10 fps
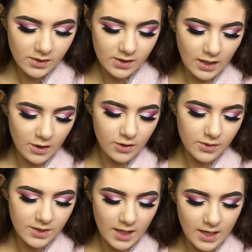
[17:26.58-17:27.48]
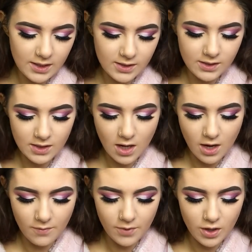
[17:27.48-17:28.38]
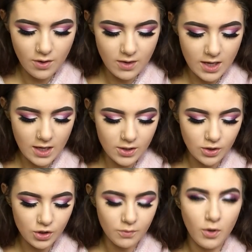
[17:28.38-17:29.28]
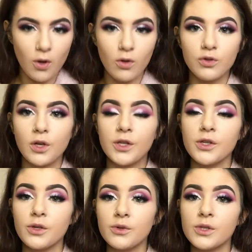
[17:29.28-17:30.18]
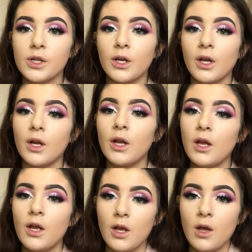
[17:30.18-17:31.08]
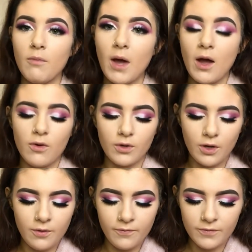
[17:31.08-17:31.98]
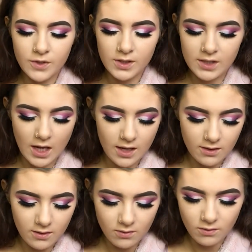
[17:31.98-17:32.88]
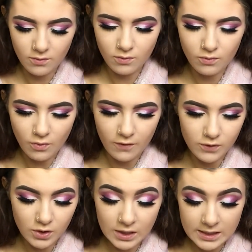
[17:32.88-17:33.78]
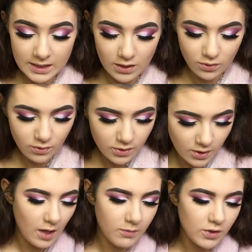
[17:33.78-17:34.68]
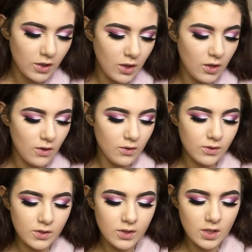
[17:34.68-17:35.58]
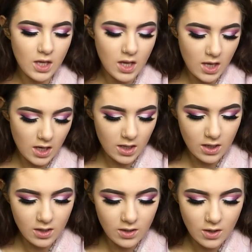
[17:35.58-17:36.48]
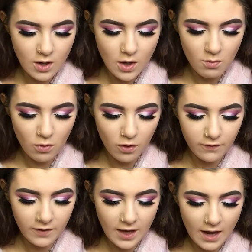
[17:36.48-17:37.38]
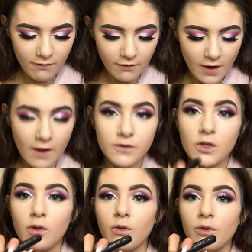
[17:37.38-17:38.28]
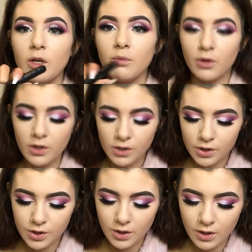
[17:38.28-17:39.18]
So now I use this unique Touch and Behold translucent powder to set where I've just concealed. I'm just going to use the Morphe M523 brush